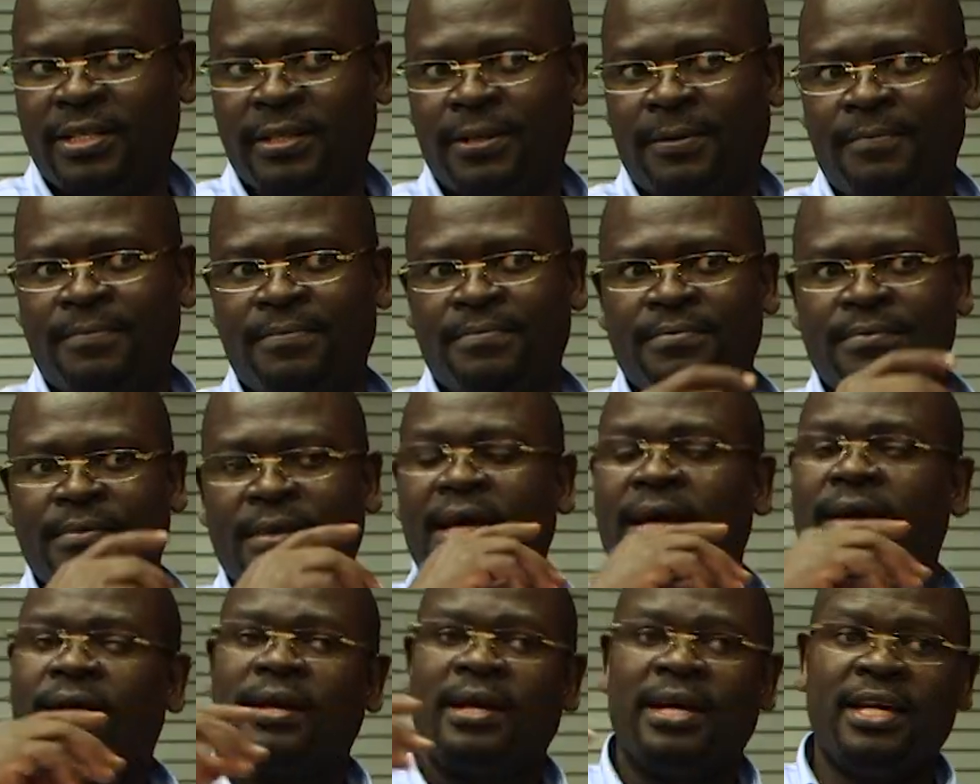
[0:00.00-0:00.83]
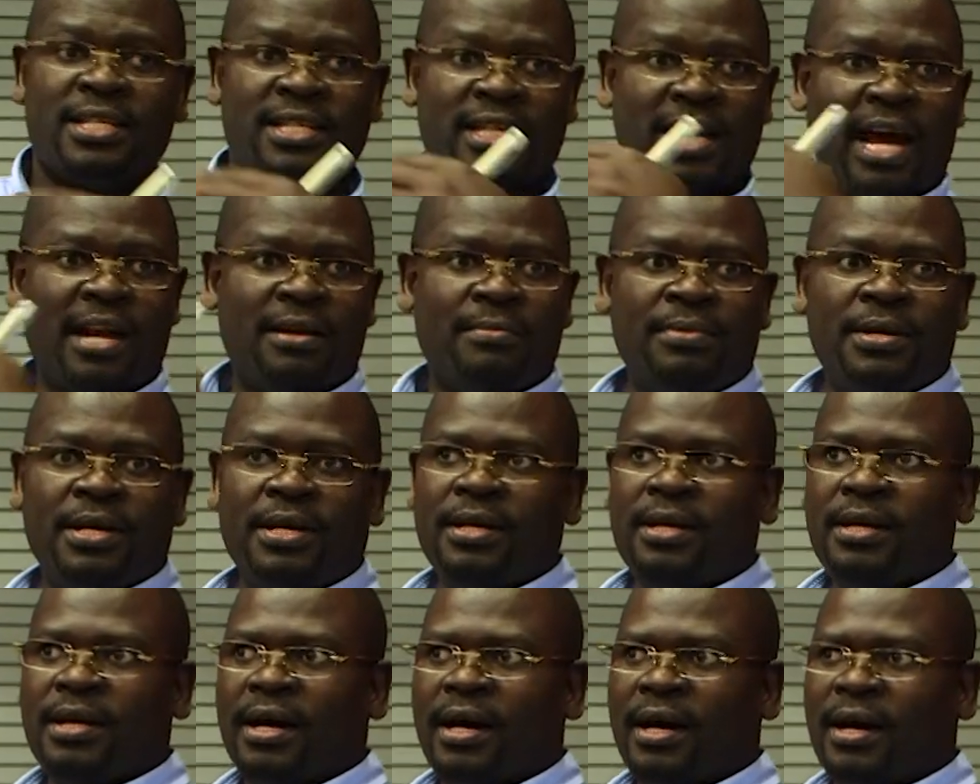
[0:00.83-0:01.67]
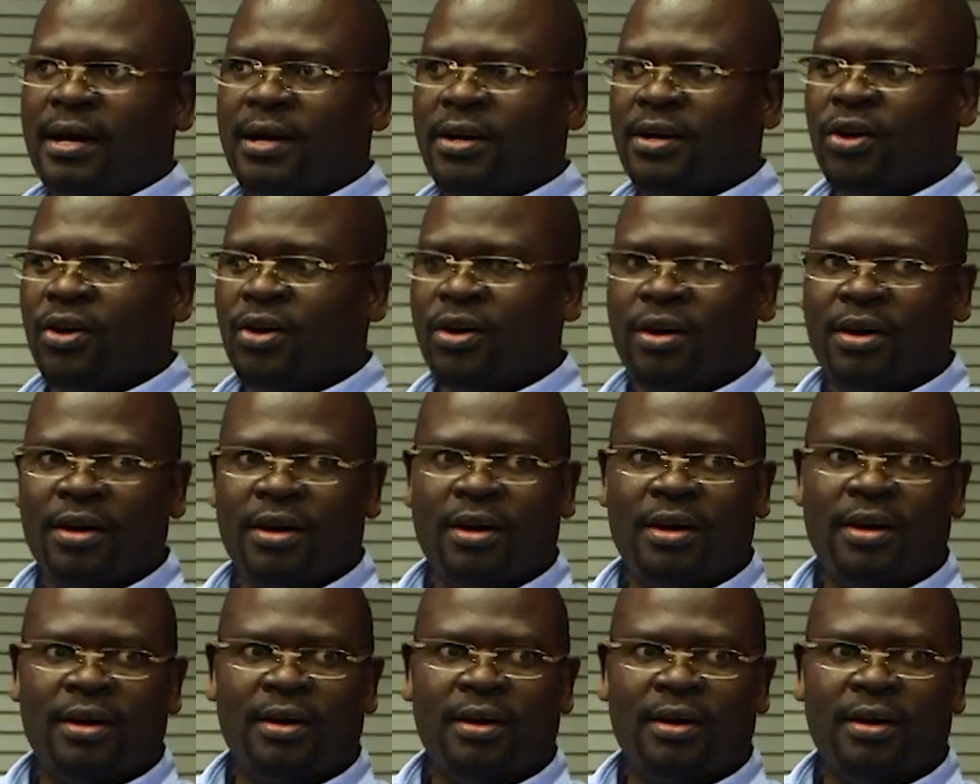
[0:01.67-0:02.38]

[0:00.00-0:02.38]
but I don't know how much engineers do